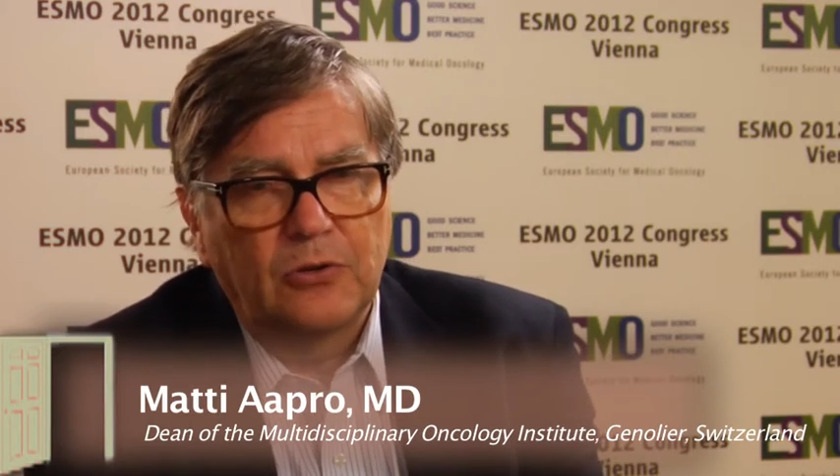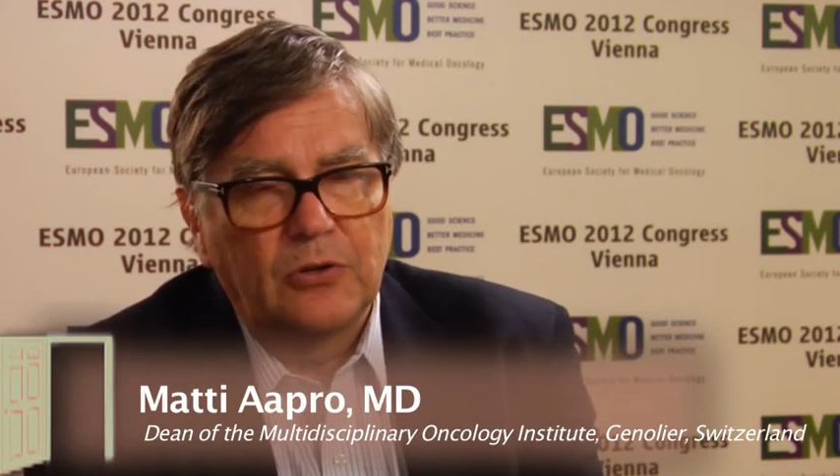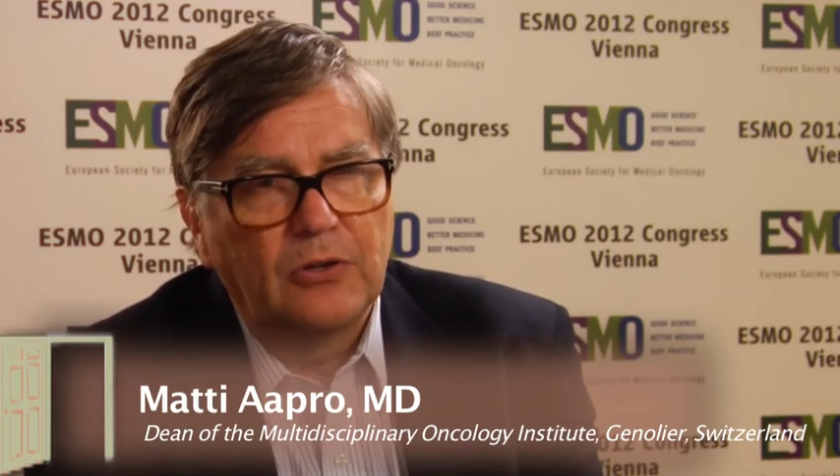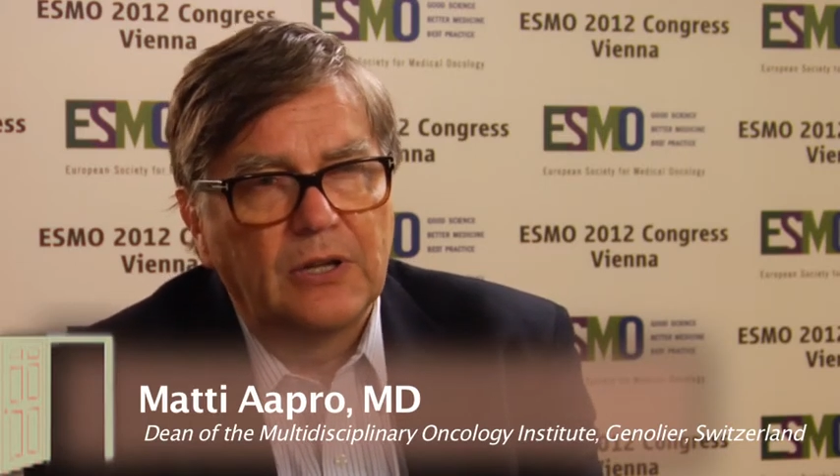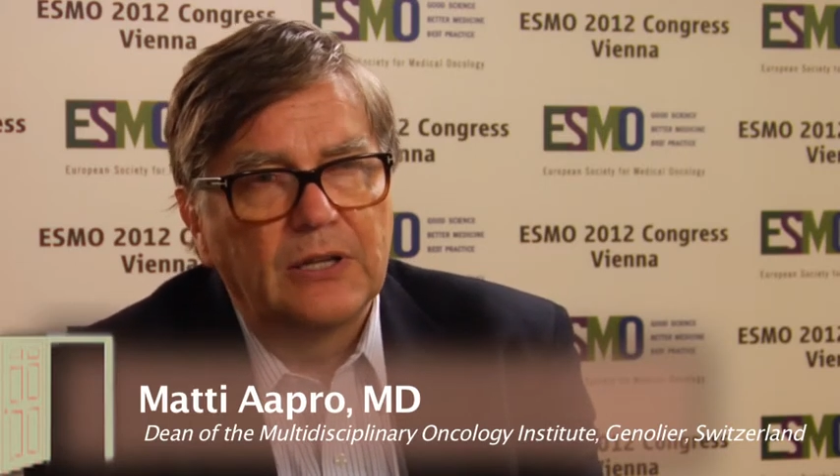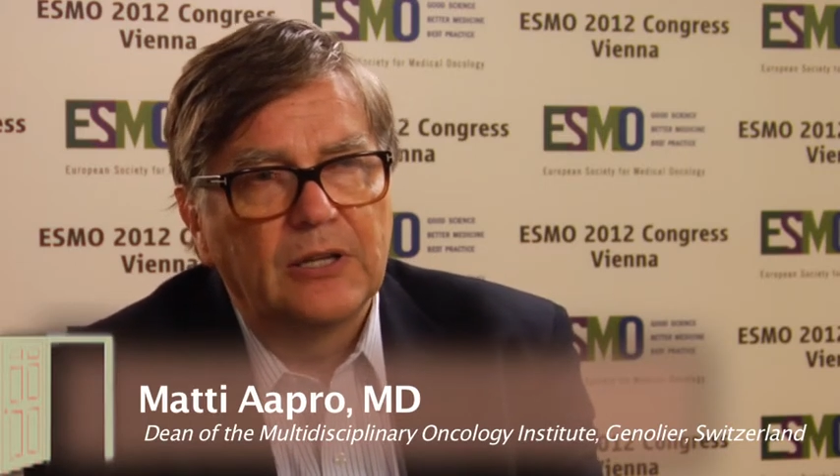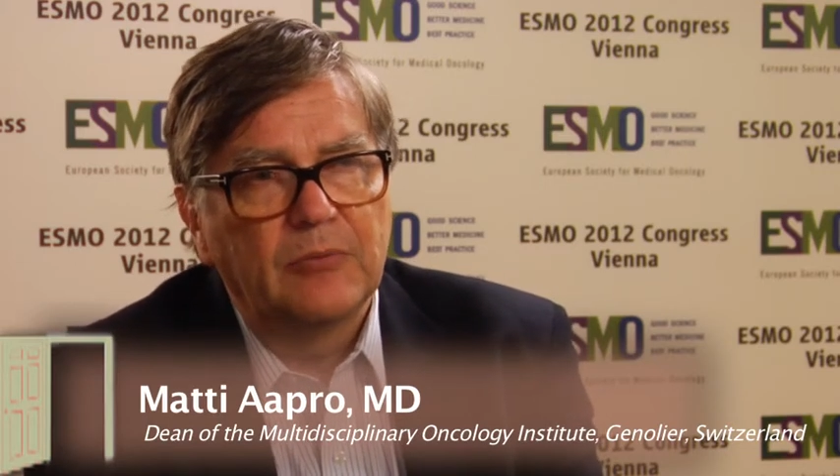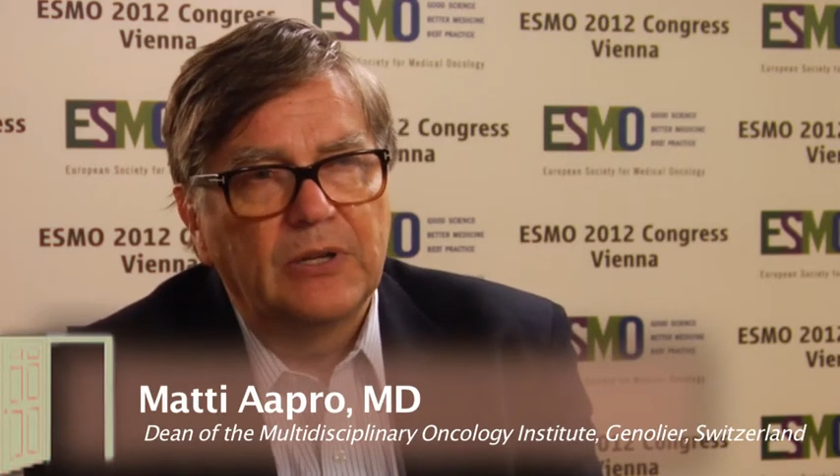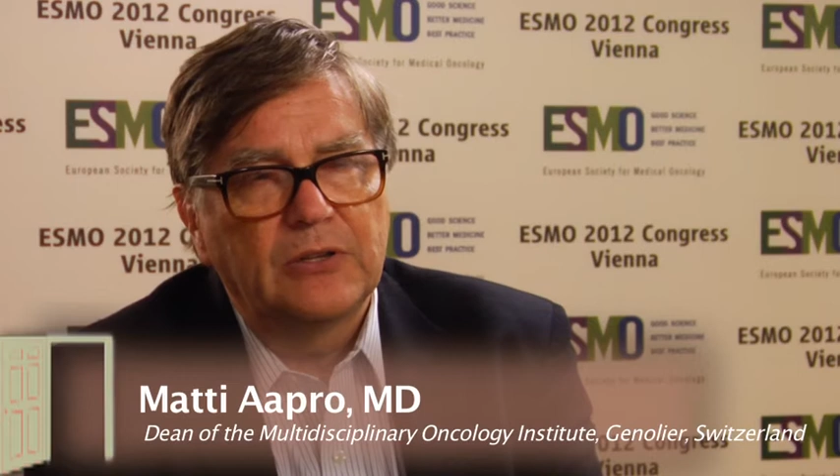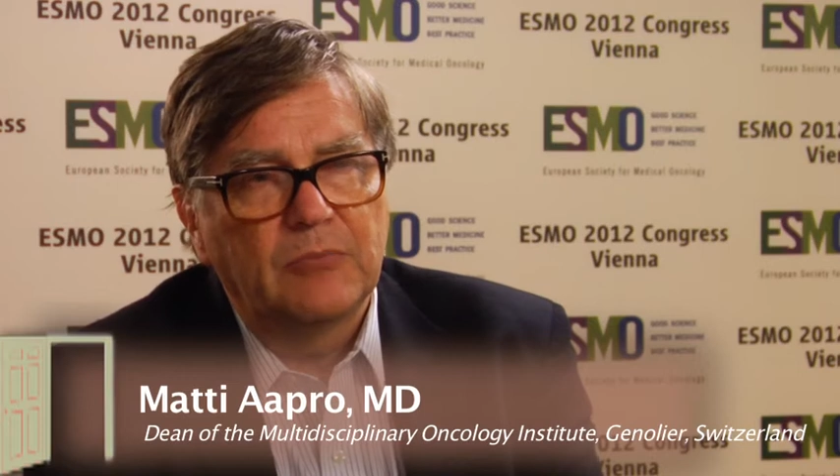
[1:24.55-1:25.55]
heard a little
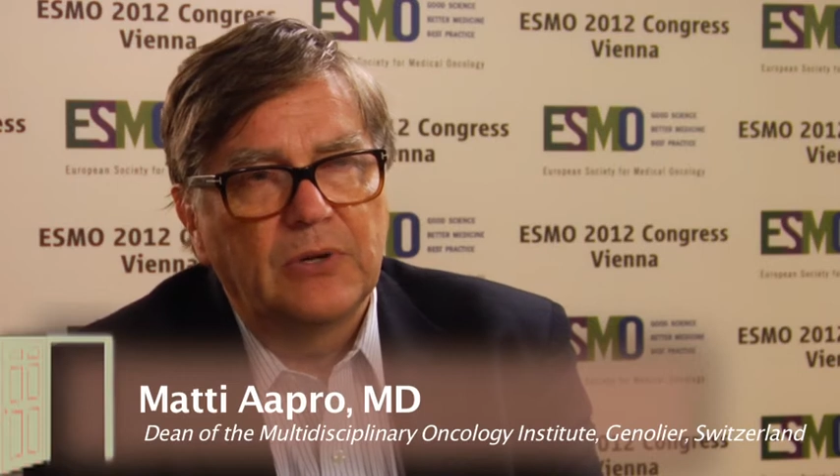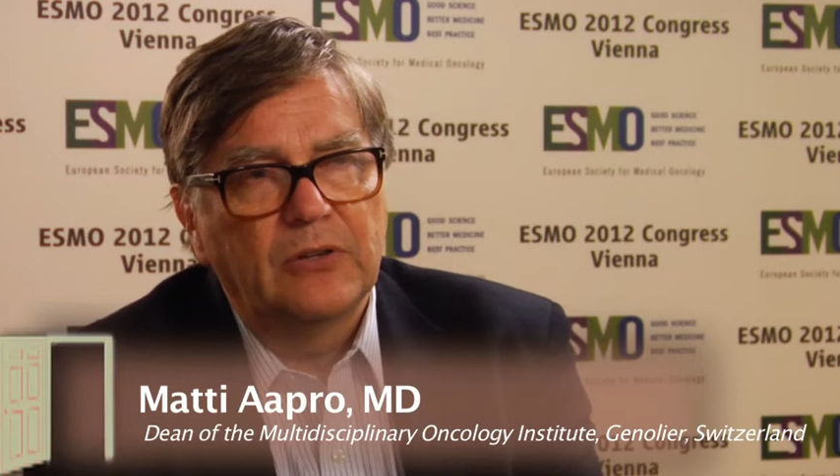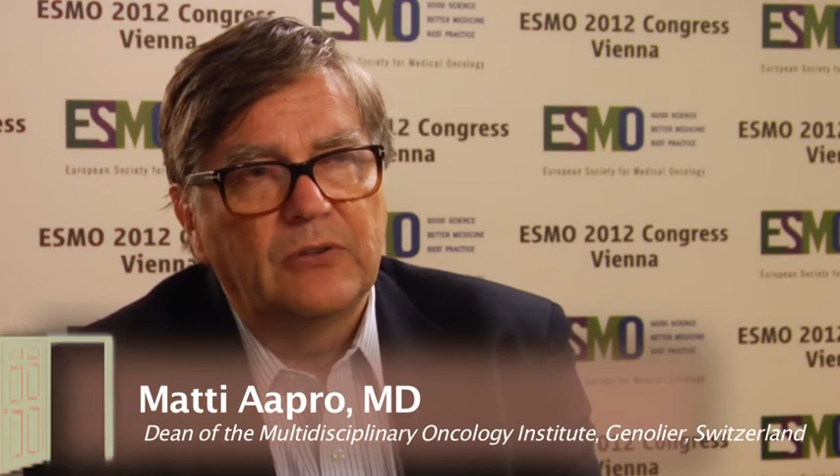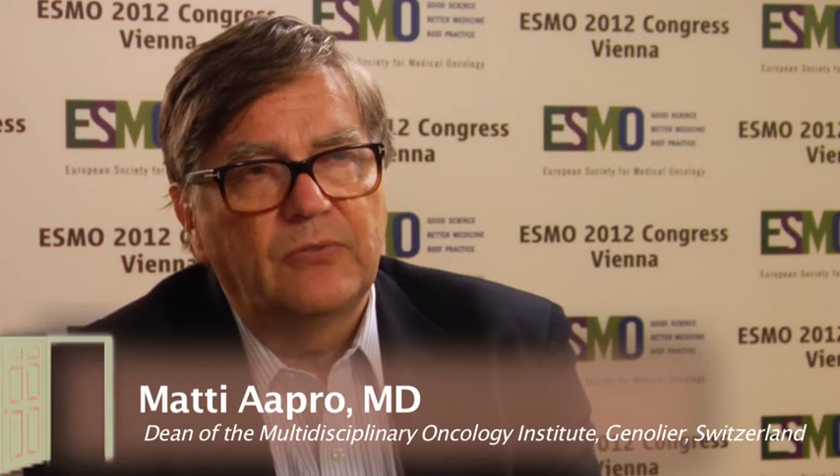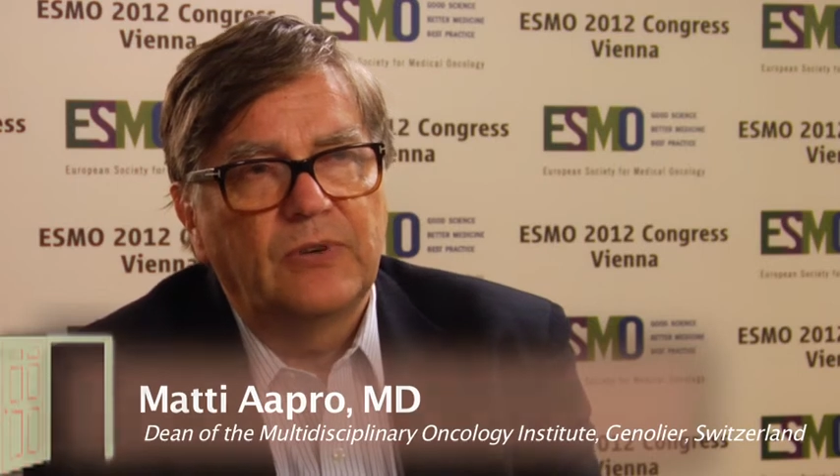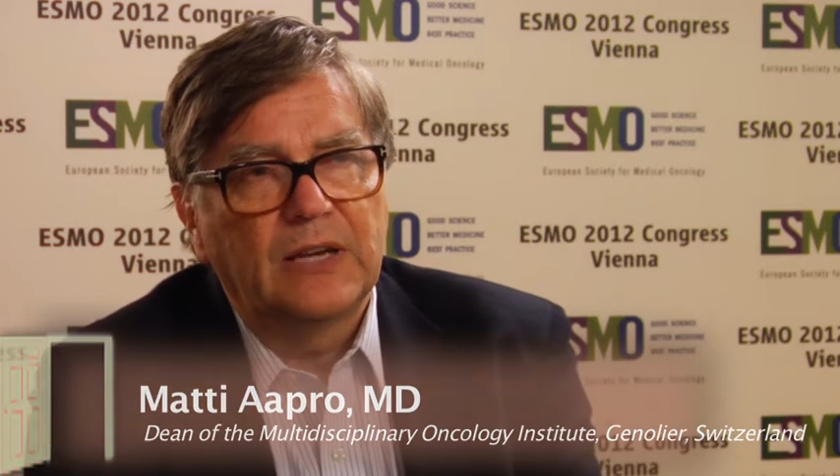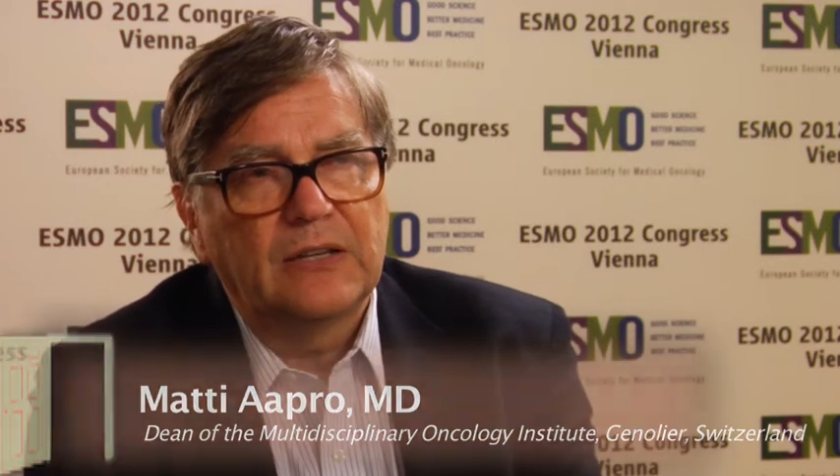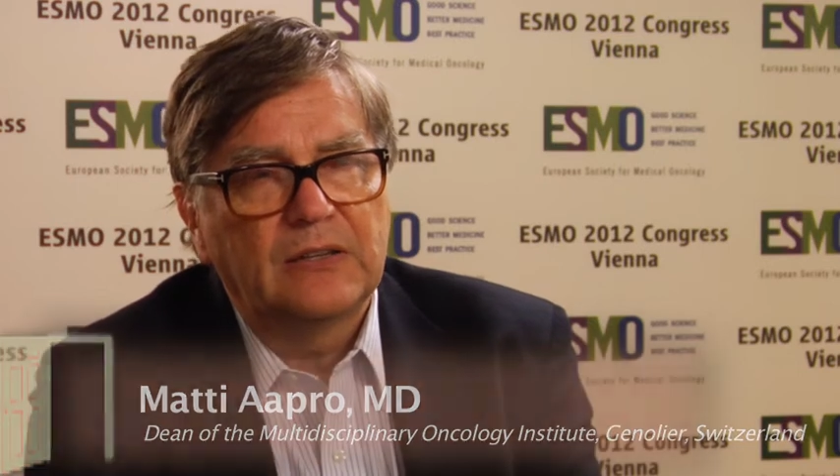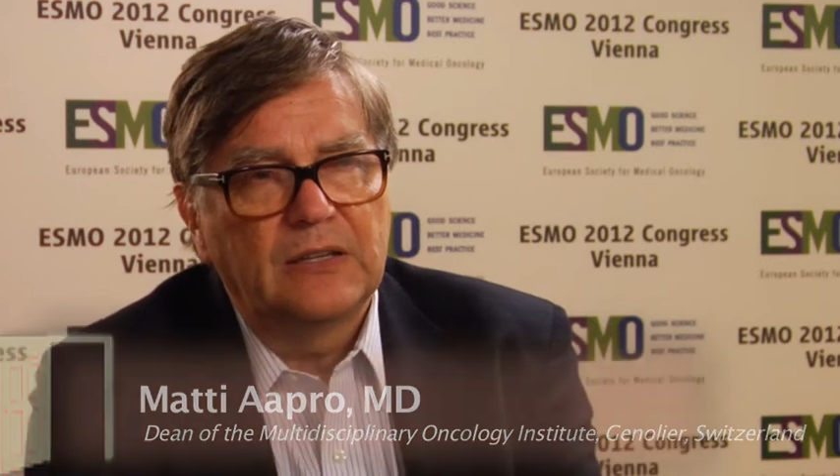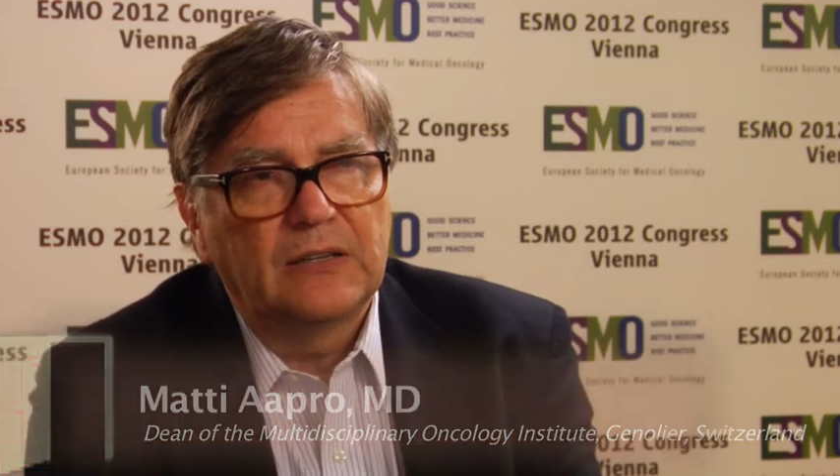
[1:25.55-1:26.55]
bit about the
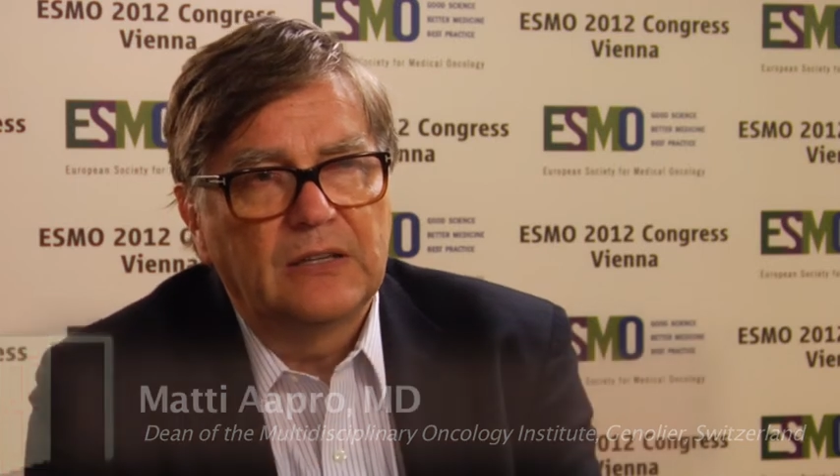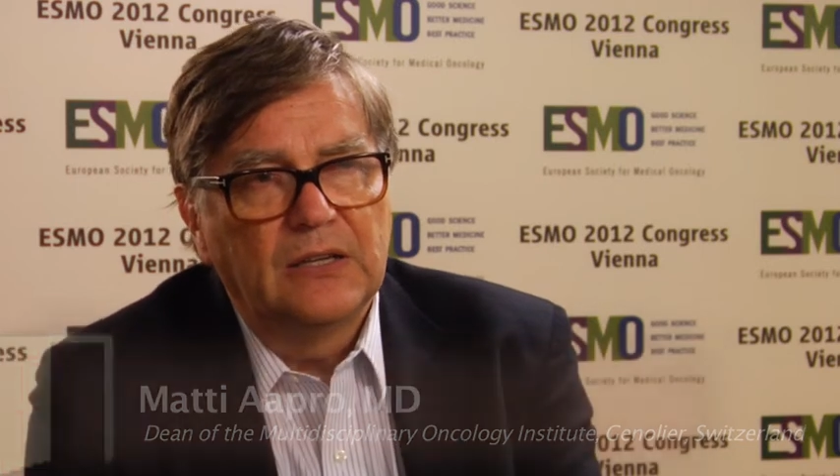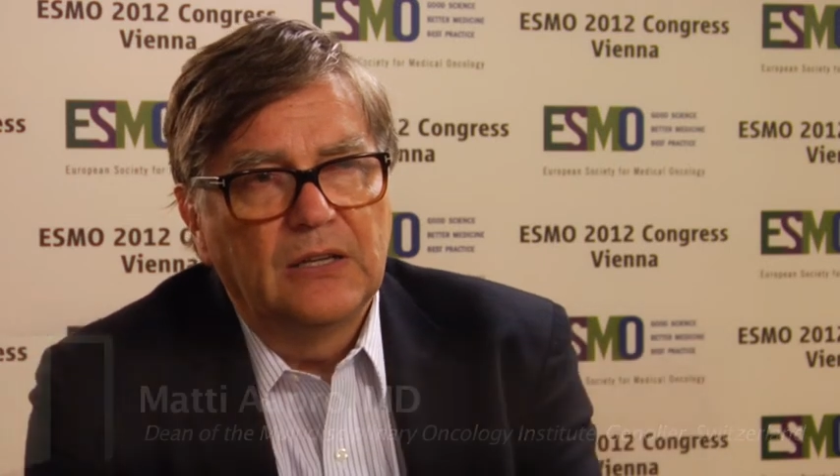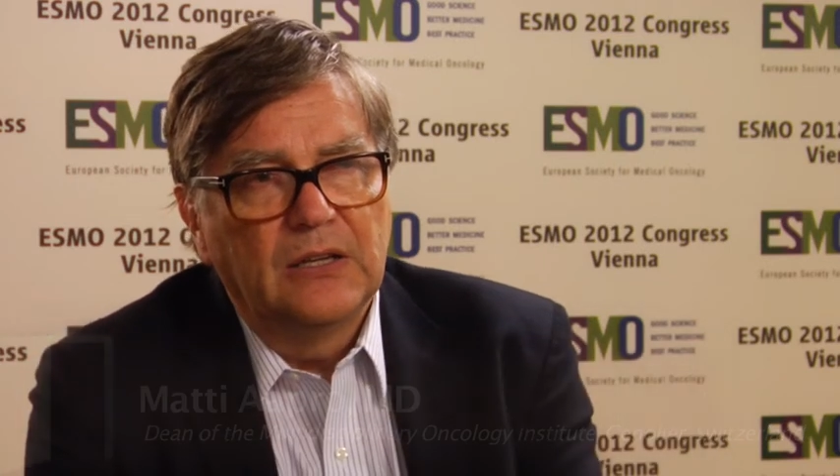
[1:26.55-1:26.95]
fact that